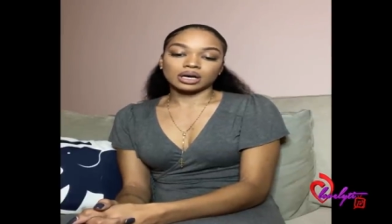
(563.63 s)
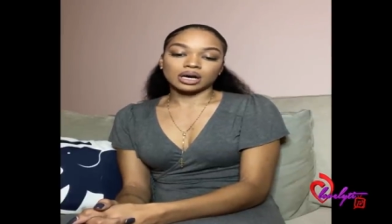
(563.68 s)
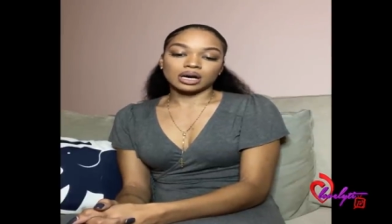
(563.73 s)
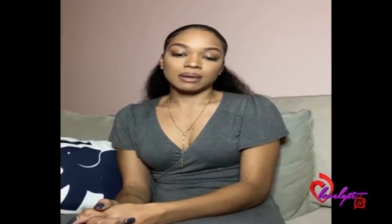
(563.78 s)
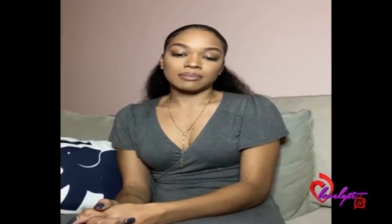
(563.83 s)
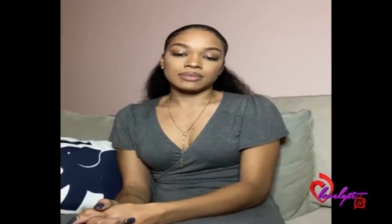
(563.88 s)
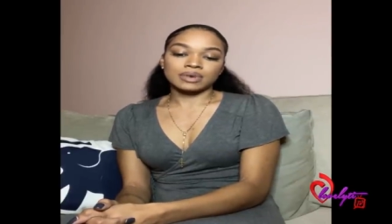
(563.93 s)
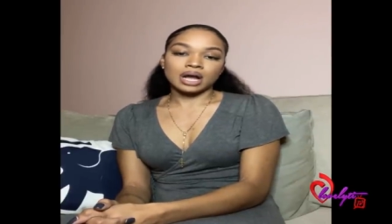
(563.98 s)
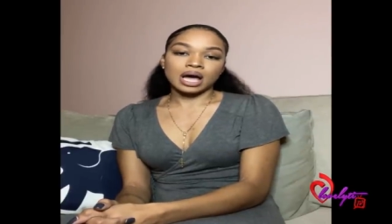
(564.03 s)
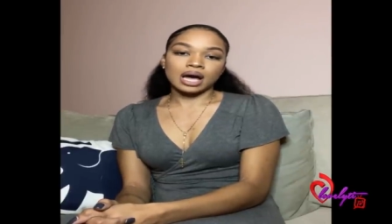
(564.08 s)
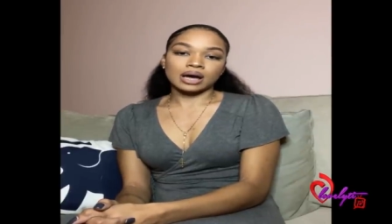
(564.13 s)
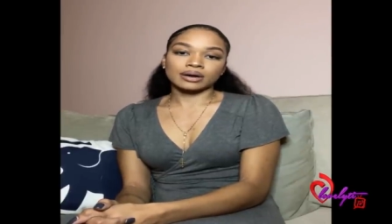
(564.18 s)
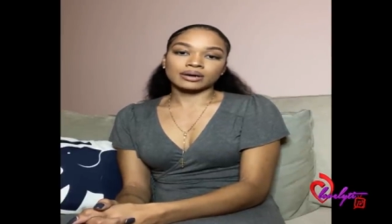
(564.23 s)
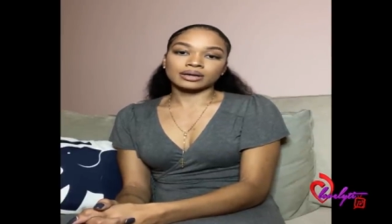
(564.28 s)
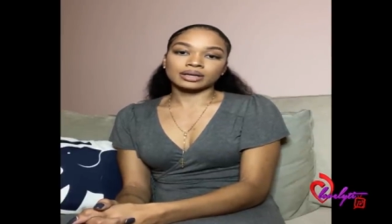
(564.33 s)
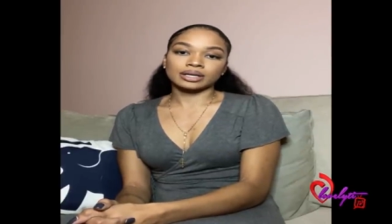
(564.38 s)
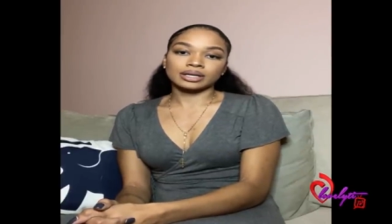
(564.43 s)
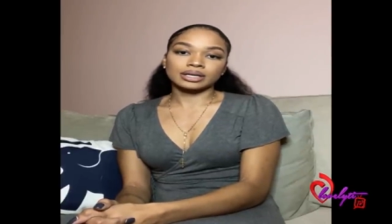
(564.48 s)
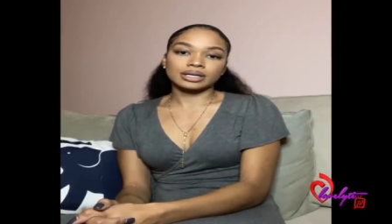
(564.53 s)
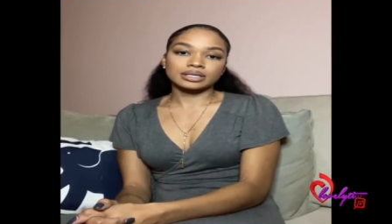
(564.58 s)
not
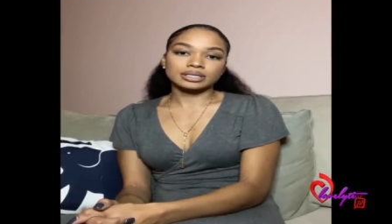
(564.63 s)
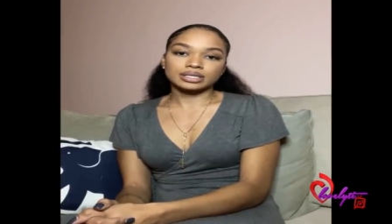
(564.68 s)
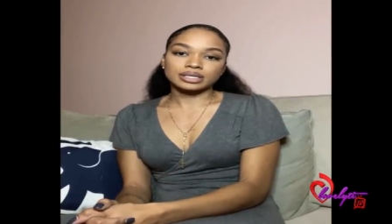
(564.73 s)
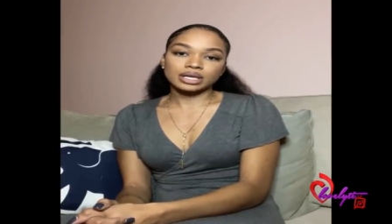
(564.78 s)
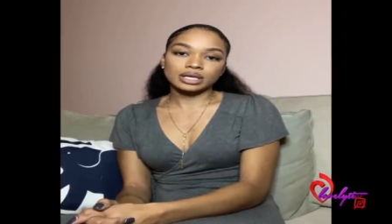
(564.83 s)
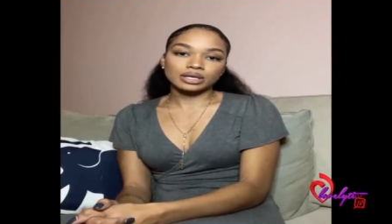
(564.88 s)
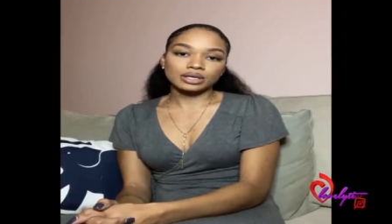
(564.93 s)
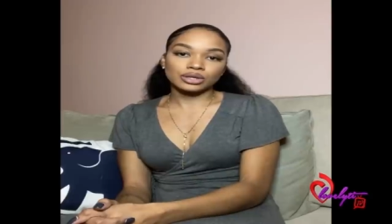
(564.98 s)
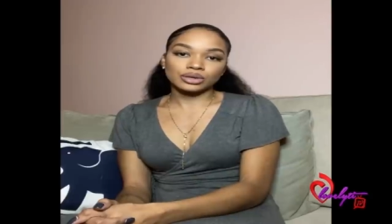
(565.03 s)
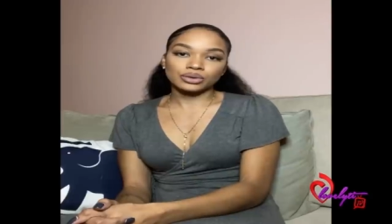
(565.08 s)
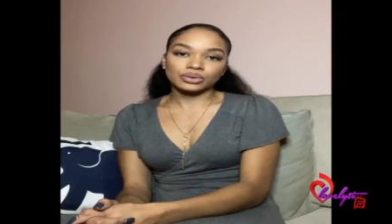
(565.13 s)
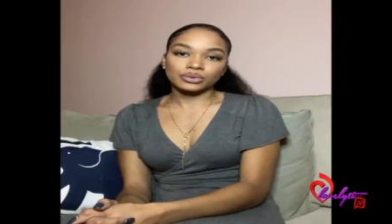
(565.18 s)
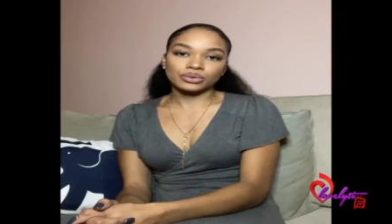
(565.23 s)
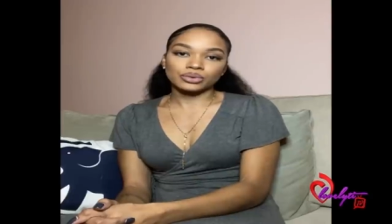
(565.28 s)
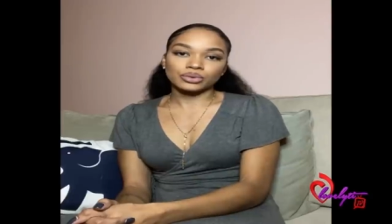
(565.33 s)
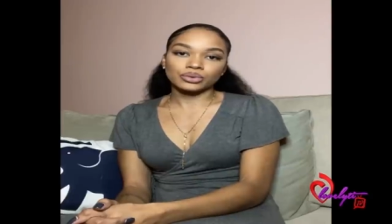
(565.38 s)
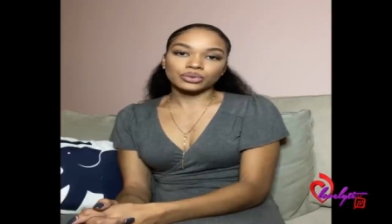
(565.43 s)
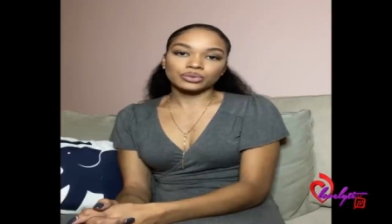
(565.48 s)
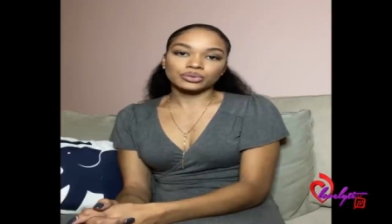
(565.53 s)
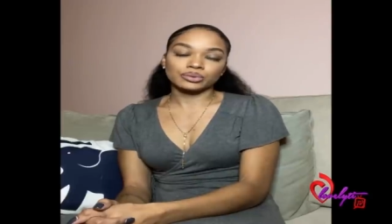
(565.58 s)
going to
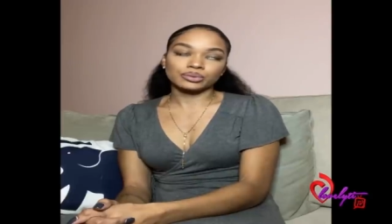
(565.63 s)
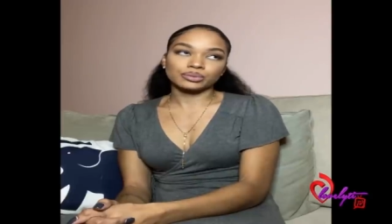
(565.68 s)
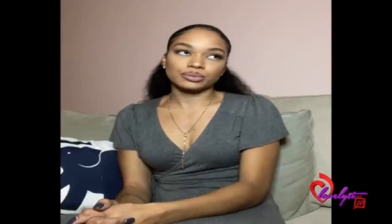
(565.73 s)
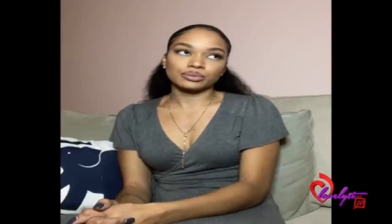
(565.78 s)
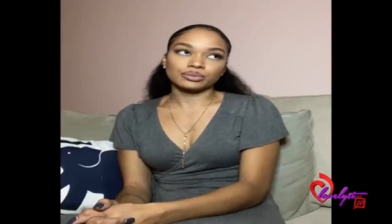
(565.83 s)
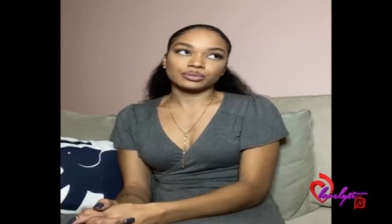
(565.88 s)
continue,